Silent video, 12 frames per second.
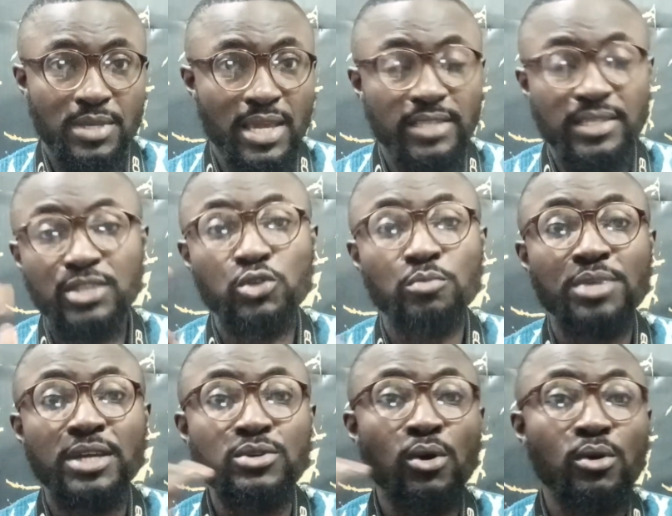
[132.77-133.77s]
Yes, there should
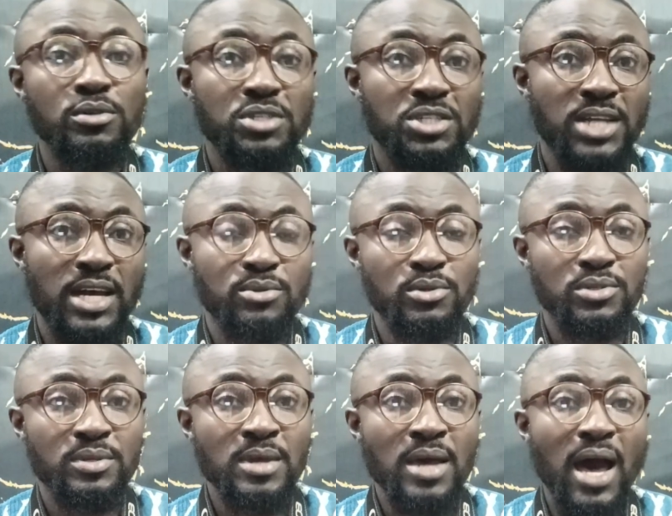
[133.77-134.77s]
be no shadows.